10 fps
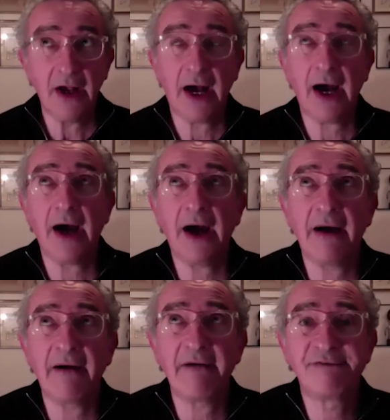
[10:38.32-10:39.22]

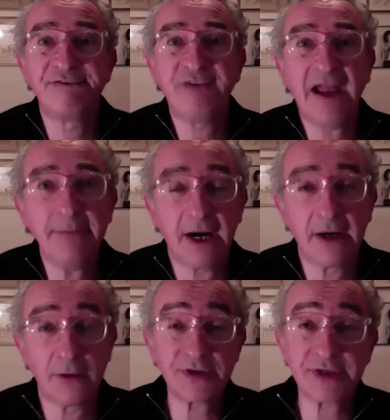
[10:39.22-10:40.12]
Uh, Faber,
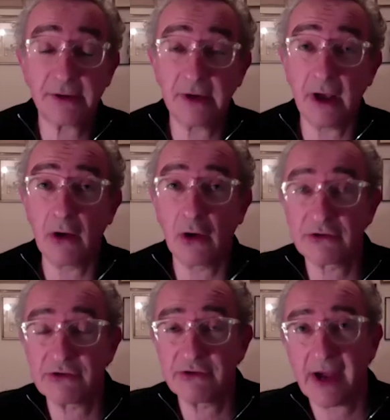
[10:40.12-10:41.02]
also no
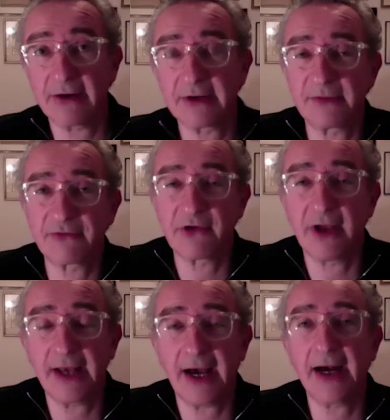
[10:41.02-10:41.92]
longer around, I'm
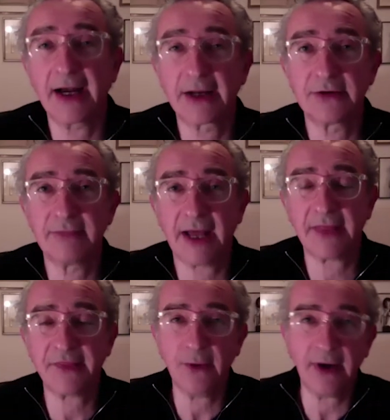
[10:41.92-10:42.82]
afraid, uh, called
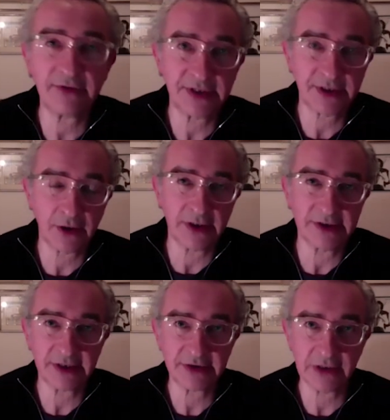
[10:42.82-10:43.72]
Matthew Evans, got in
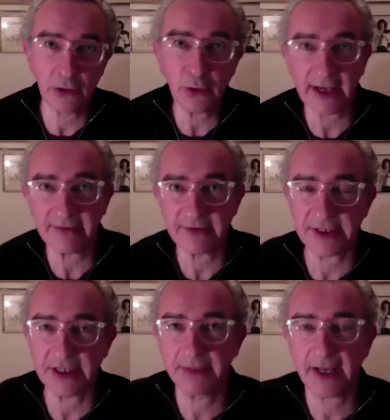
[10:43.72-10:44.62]
touch, Lord Evans
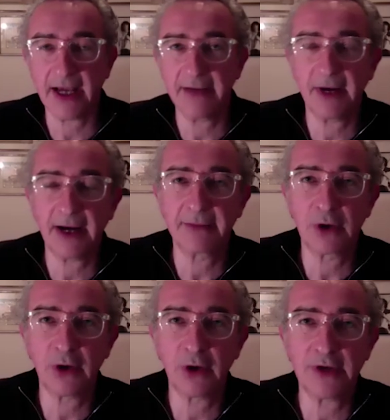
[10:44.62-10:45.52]
he became, um,
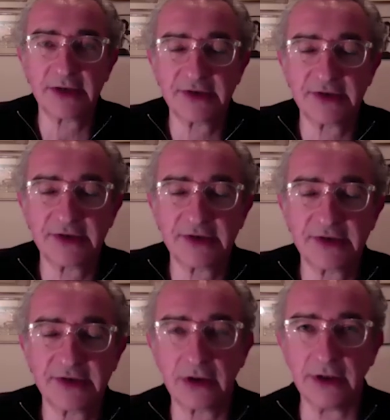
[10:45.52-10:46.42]
got in touch and
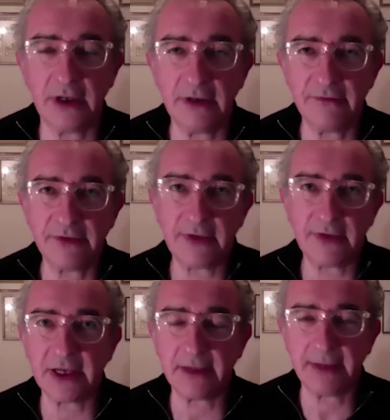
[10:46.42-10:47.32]
said, look, you know, you've done
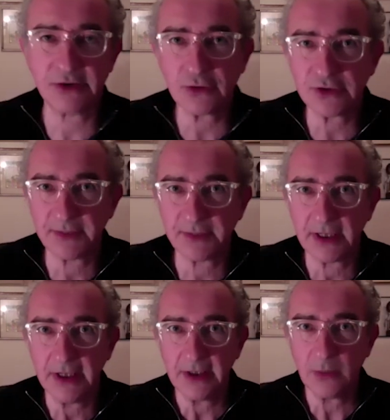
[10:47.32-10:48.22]
this thing about George,
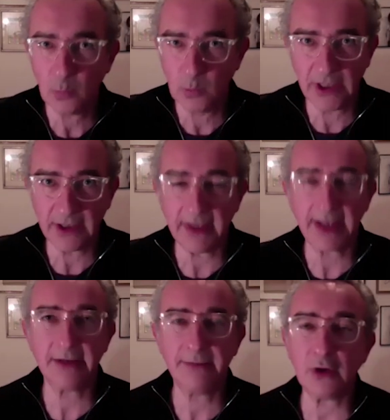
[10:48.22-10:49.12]
but would it
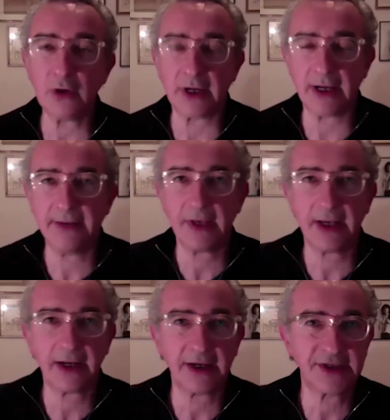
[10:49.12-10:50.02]
make a book? And,
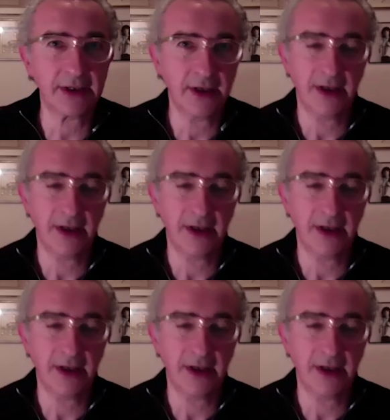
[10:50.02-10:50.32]
and I said,